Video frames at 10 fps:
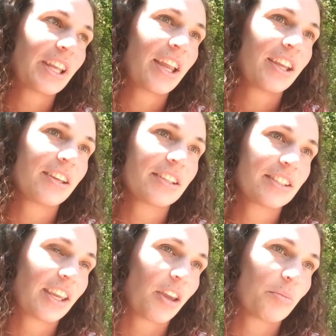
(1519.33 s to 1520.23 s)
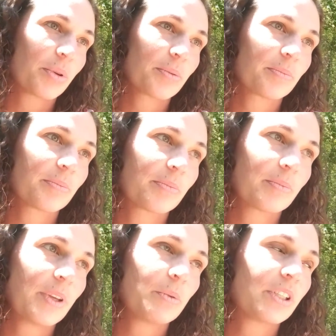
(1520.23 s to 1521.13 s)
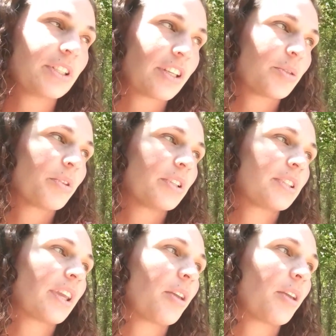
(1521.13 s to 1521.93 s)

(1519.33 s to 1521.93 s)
a escape. It was a desperate escape.